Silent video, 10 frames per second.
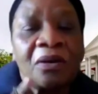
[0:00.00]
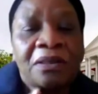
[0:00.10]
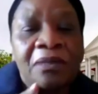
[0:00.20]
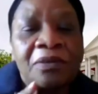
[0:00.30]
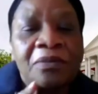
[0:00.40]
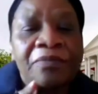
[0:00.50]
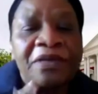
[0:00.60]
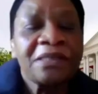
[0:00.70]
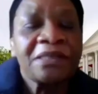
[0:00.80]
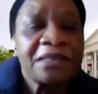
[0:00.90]
Honorable
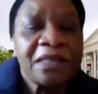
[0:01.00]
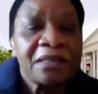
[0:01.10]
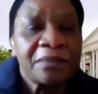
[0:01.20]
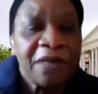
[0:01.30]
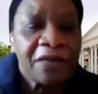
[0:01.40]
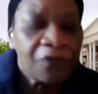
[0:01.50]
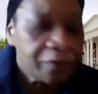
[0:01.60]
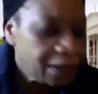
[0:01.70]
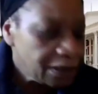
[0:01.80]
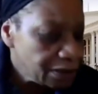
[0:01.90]
President, take the
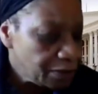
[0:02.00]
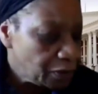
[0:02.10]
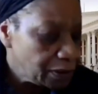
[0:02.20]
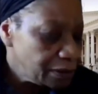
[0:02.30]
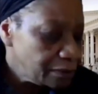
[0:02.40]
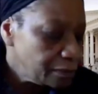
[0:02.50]
platform and respond.